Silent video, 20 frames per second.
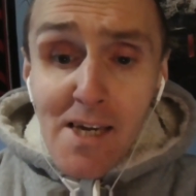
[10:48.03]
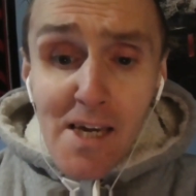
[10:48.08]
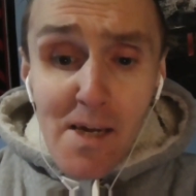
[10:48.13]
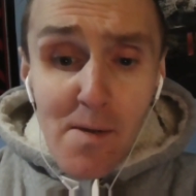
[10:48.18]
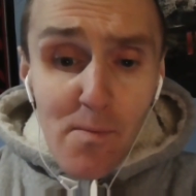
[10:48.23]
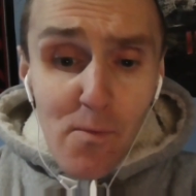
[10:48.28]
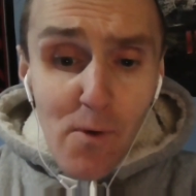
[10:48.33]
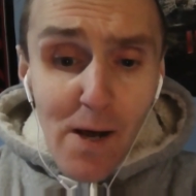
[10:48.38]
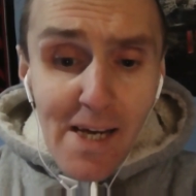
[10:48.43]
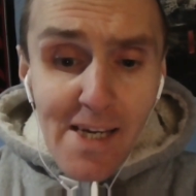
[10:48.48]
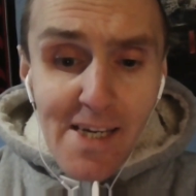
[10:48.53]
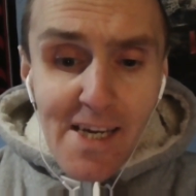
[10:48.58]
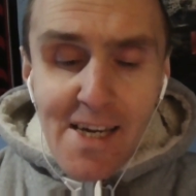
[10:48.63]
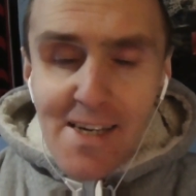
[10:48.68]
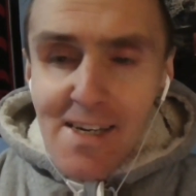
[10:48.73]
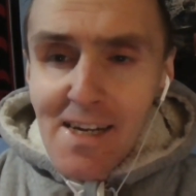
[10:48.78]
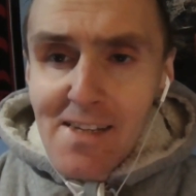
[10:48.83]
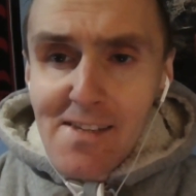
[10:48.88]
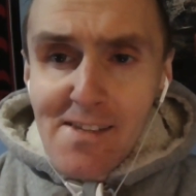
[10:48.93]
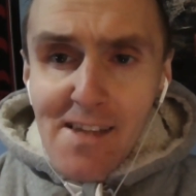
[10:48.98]
keep
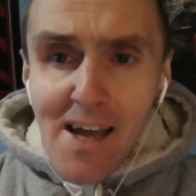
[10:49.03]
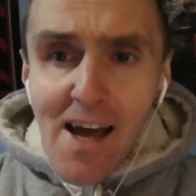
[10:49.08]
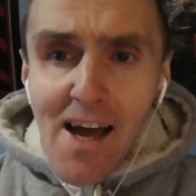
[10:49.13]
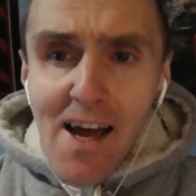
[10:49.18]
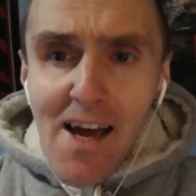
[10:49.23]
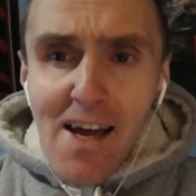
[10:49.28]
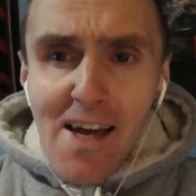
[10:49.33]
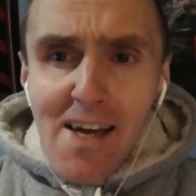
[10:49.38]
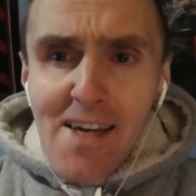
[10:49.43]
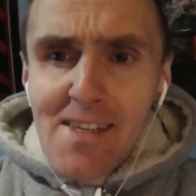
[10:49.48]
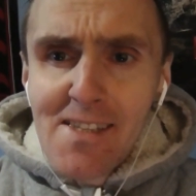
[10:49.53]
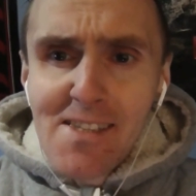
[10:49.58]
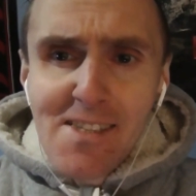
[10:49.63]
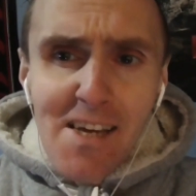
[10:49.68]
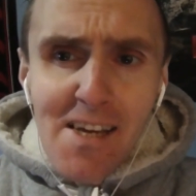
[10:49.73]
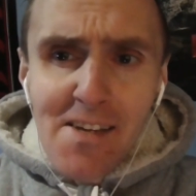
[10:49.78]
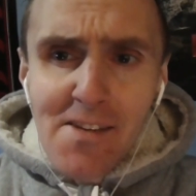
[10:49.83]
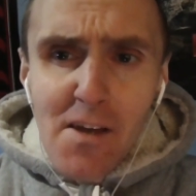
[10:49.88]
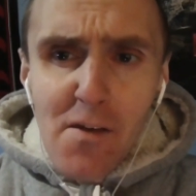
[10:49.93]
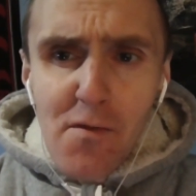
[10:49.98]
waking at night
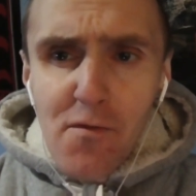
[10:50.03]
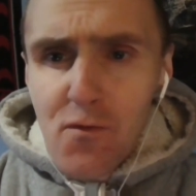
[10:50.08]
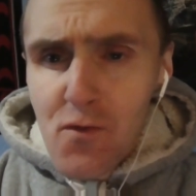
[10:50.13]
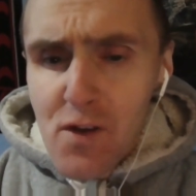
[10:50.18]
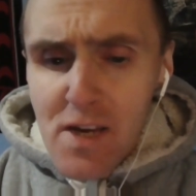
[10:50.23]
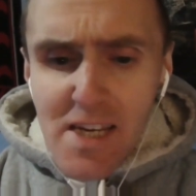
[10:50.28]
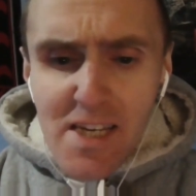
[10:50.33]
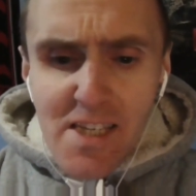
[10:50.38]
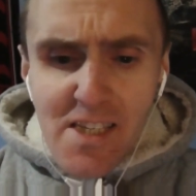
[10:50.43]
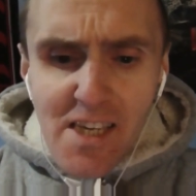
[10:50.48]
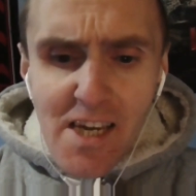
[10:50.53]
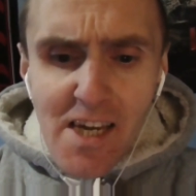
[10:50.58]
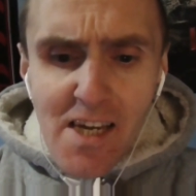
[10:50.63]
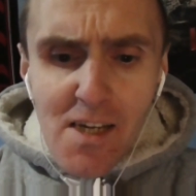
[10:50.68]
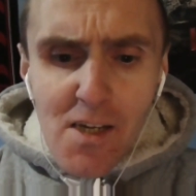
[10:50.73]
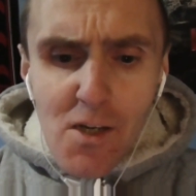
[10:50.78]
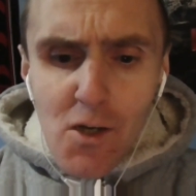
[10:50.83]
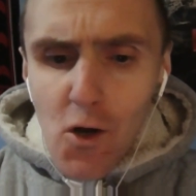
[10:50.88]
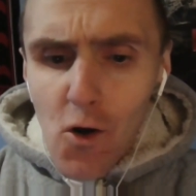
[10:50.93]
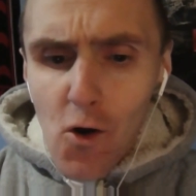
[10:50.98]
in the
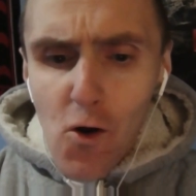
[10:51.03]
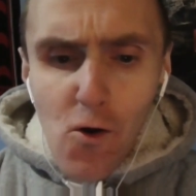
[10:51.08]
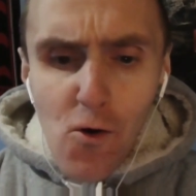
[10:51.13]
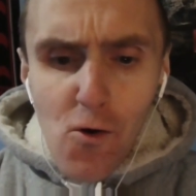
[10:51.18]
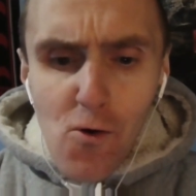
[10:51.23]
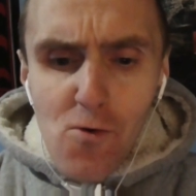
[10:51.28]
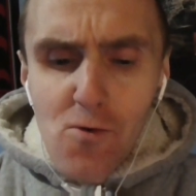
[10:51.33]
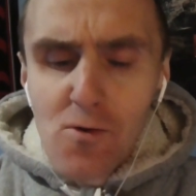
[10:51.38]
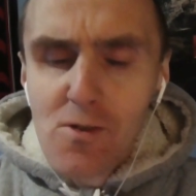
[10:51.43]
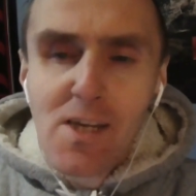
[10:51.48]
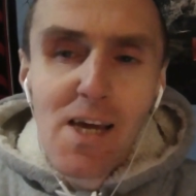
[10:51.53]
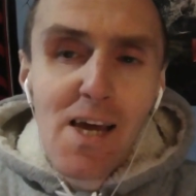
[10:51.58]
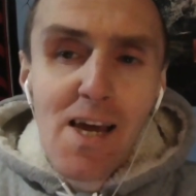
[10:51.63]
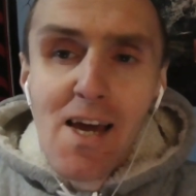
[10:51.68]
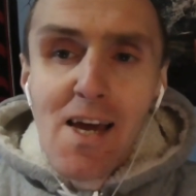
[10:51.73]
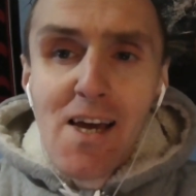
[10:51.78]
freezing cold,